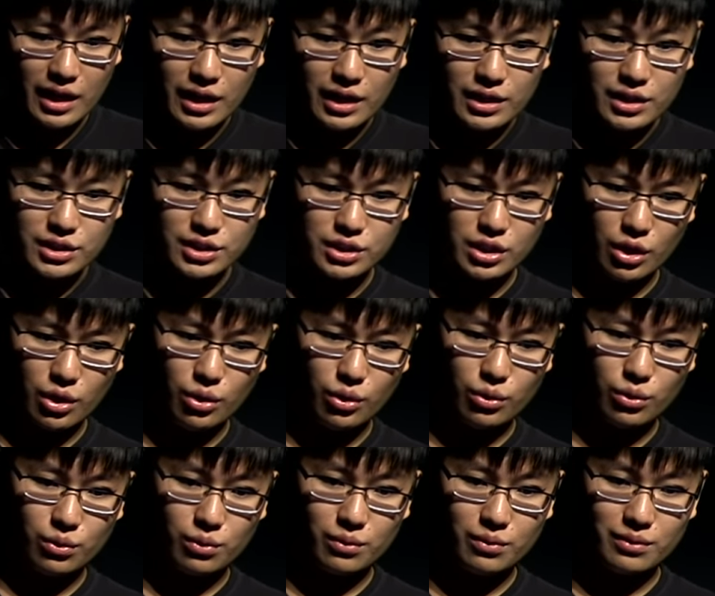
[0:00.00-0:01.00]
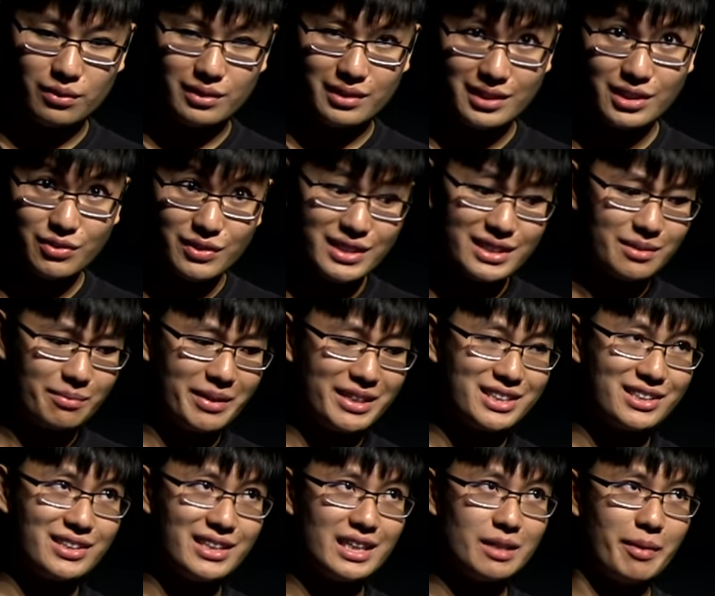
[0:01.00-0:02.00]
So it's really
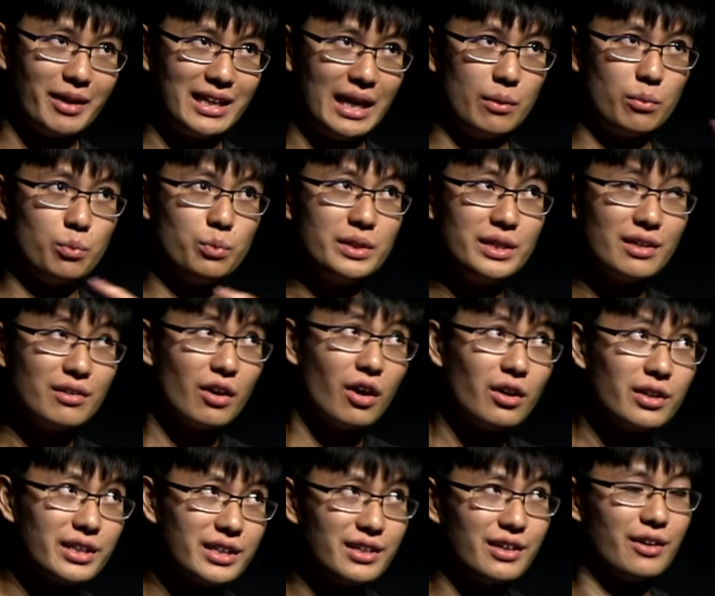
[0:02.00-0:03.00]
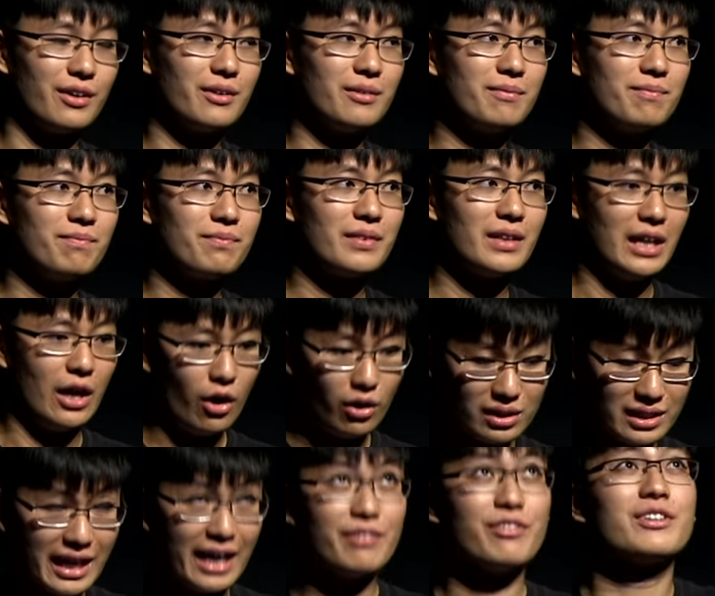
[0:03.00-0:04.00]
amazing to think about that we are all here, all
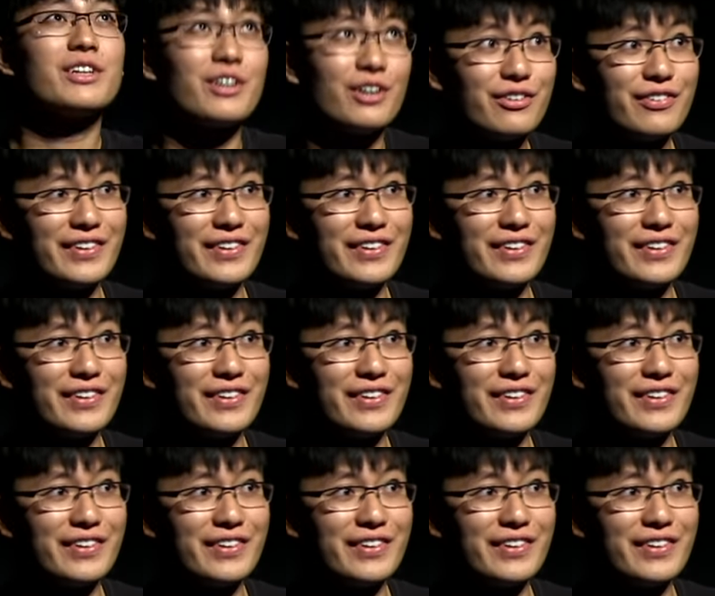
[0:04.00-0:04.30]
life on Earth